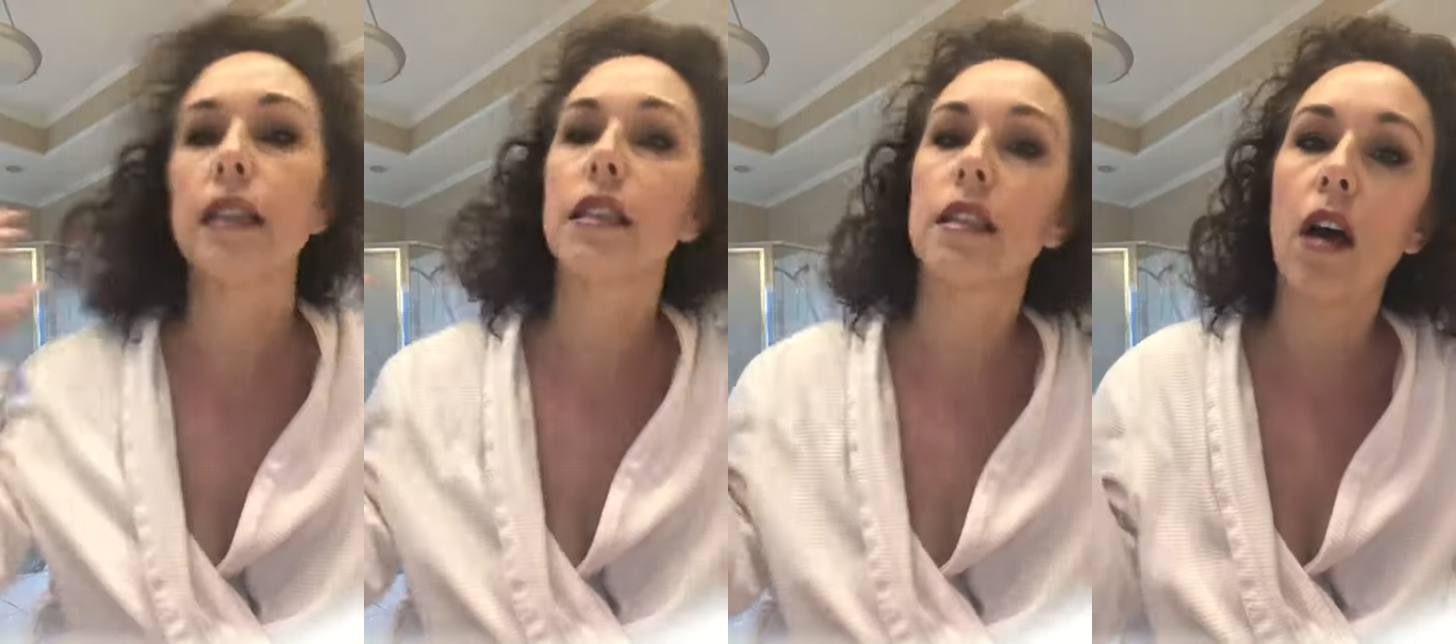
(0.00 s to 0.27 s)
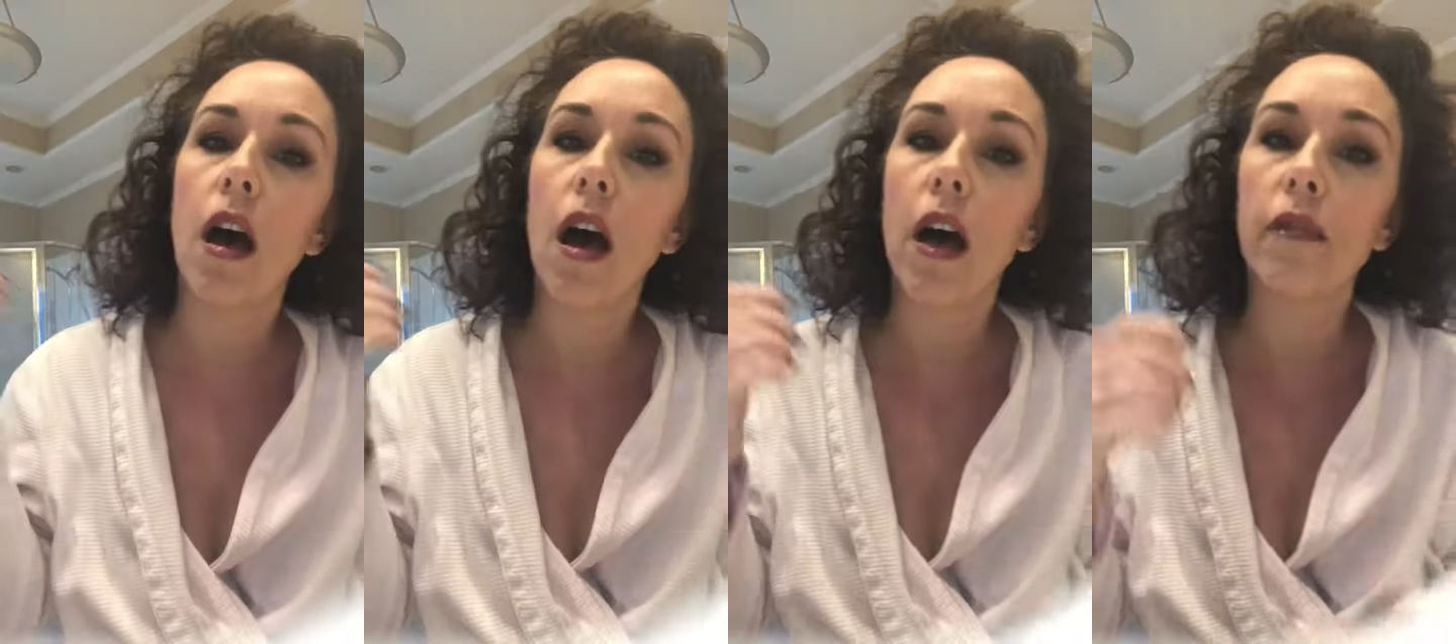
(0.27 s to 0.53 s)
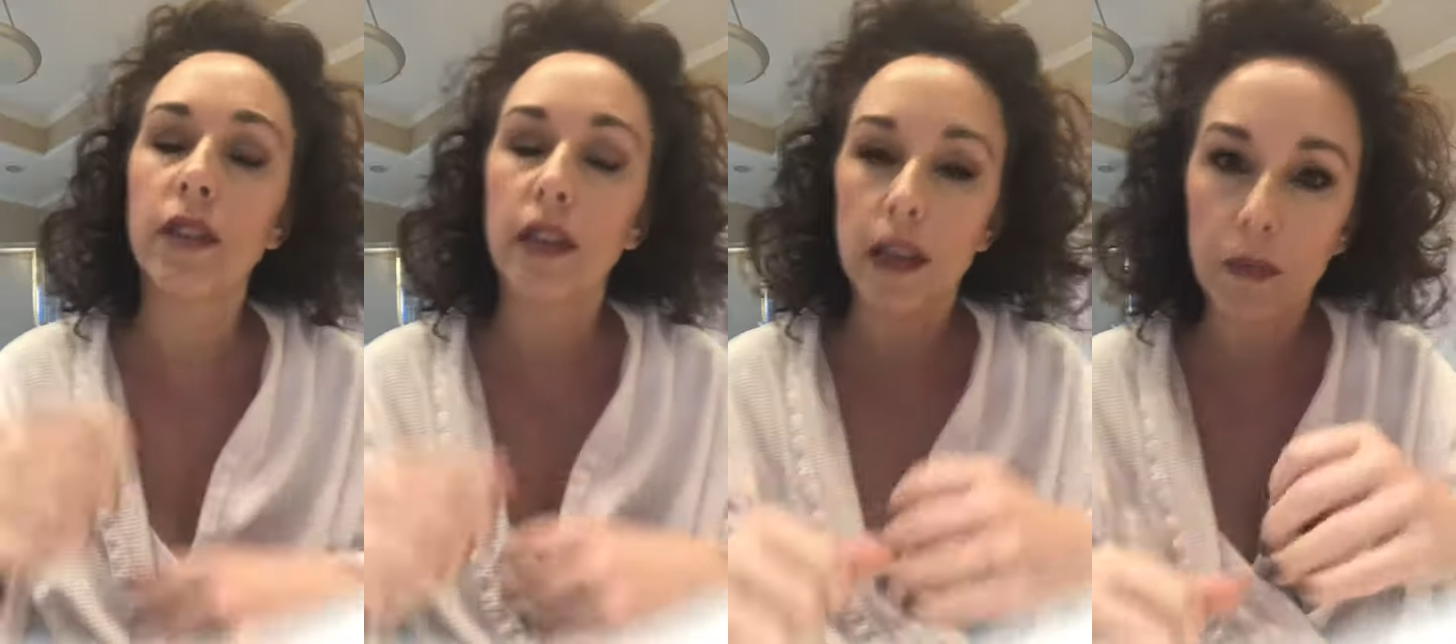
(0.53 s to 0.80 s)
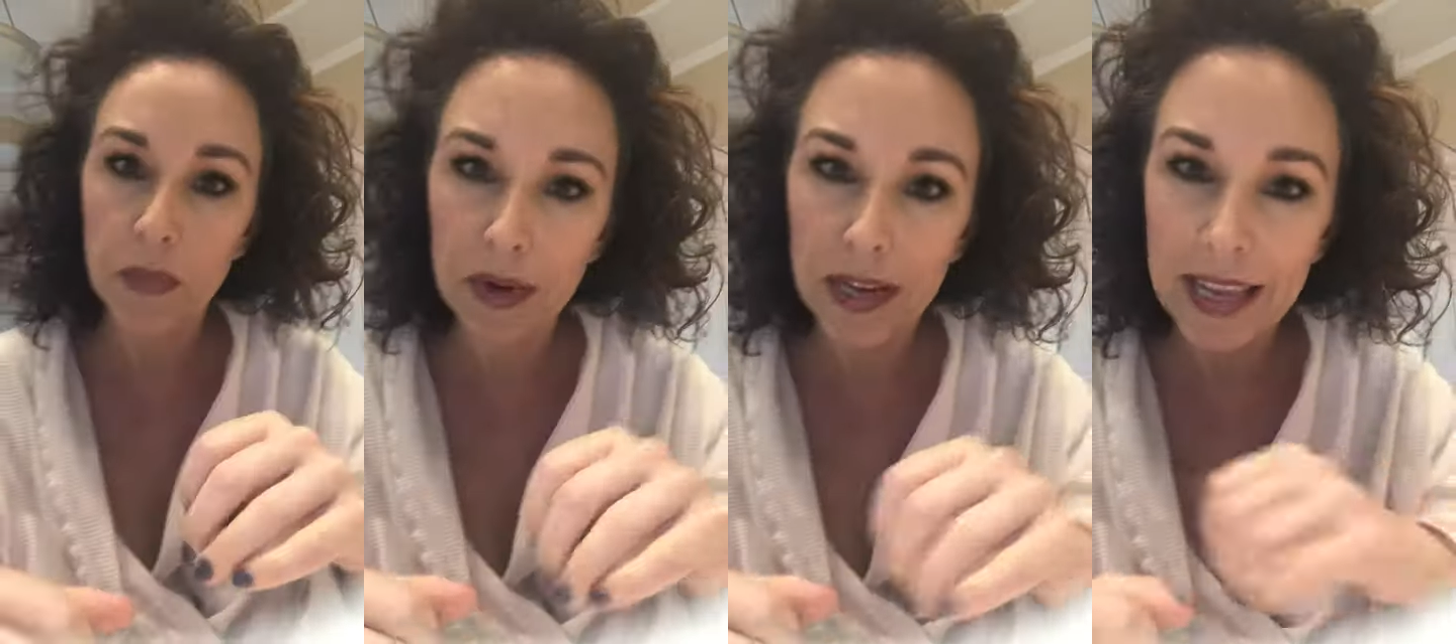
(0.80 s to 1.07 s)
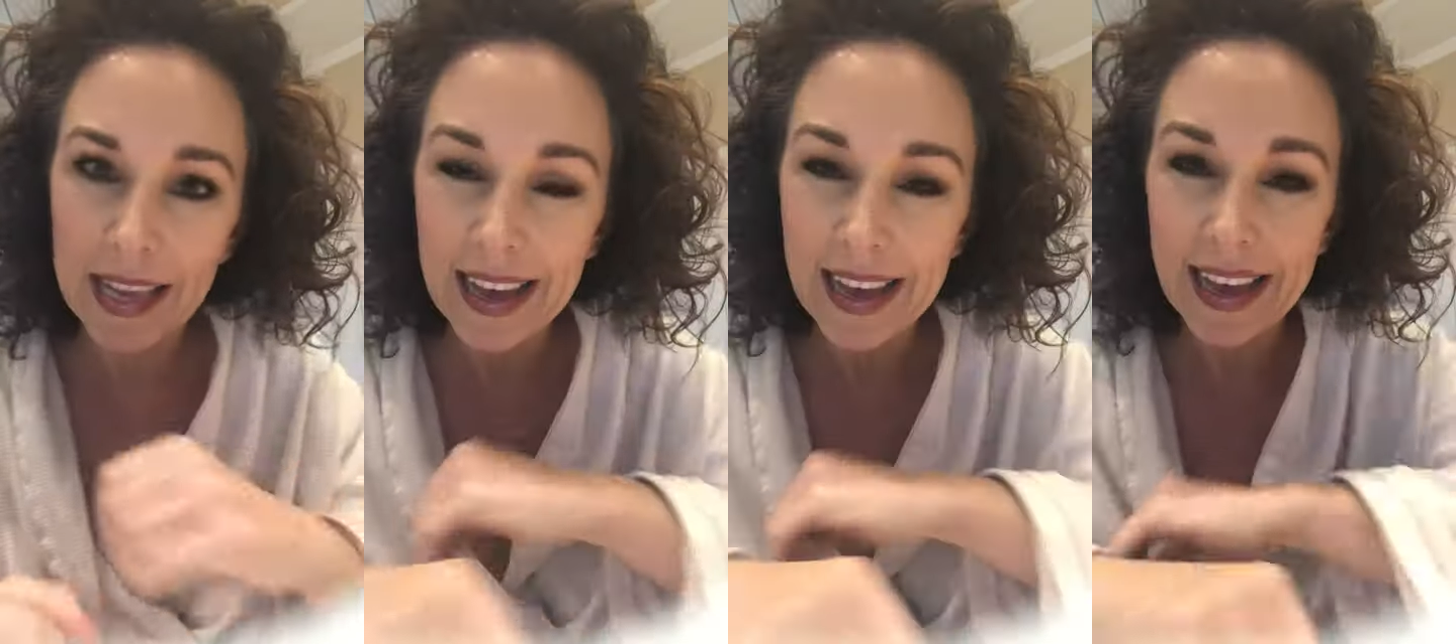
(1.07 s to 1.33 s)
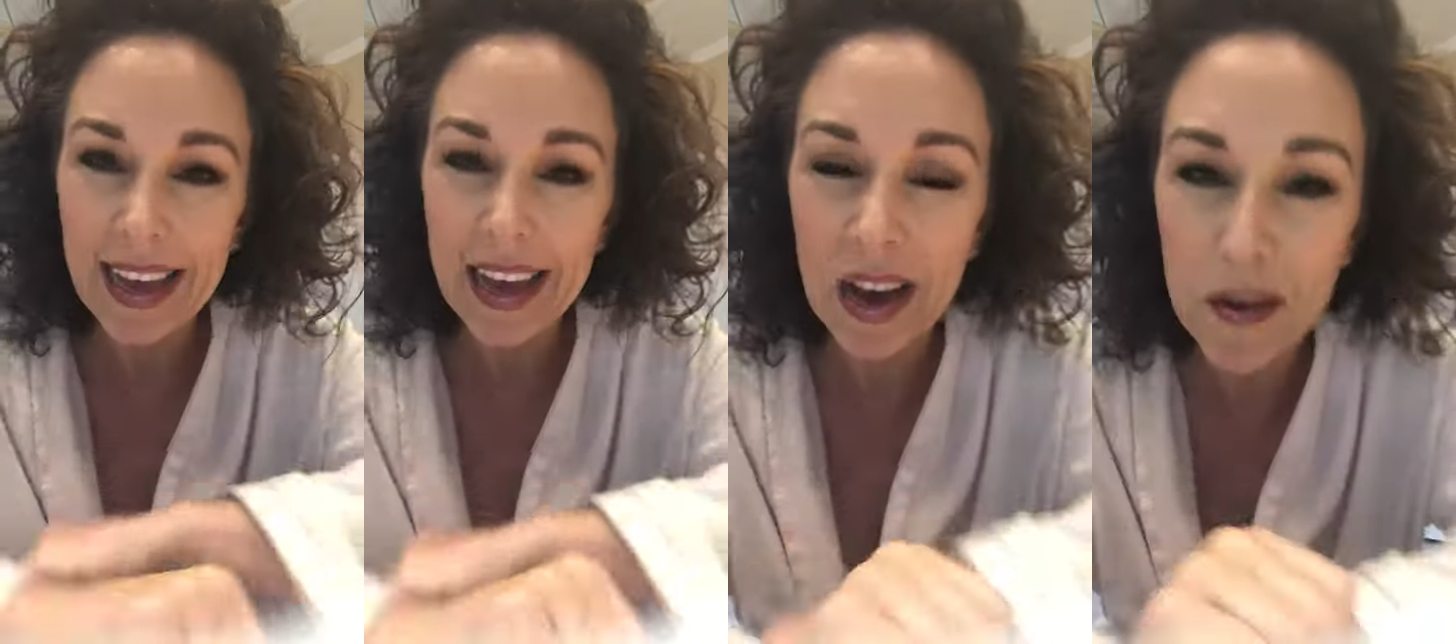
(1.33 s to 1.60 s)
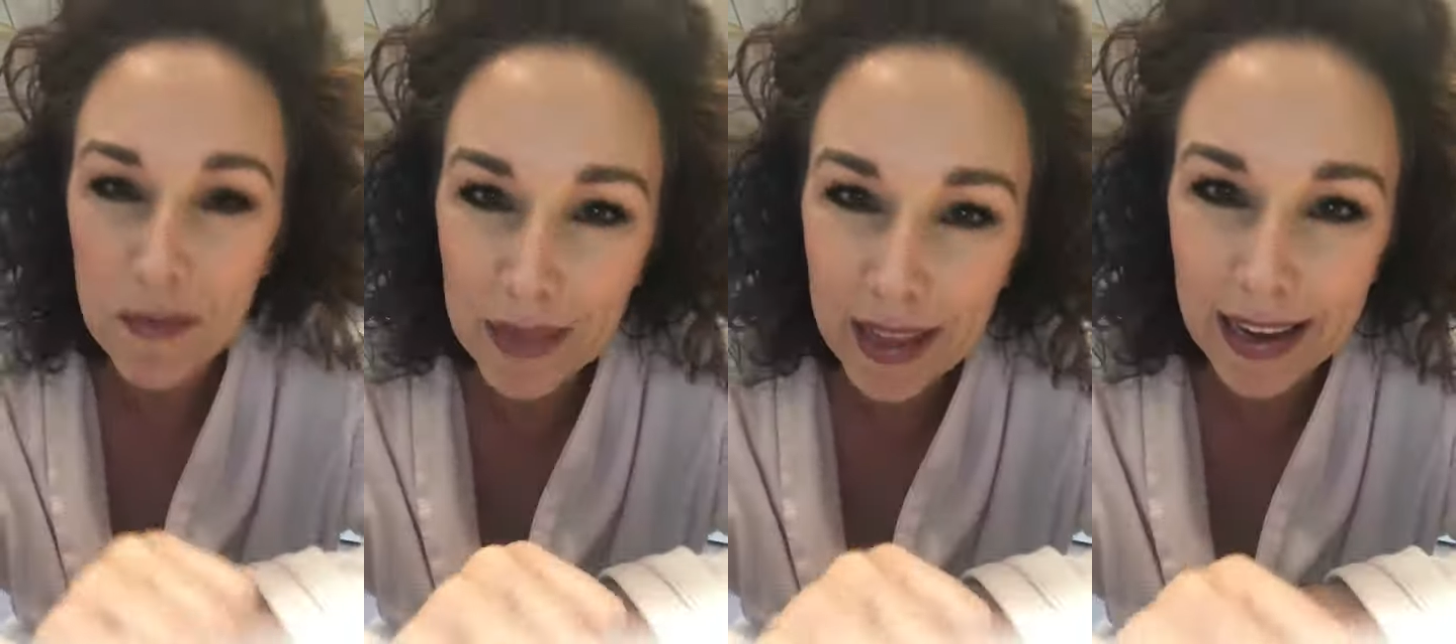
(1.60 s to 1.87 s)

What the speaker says: soft and pretty. I hope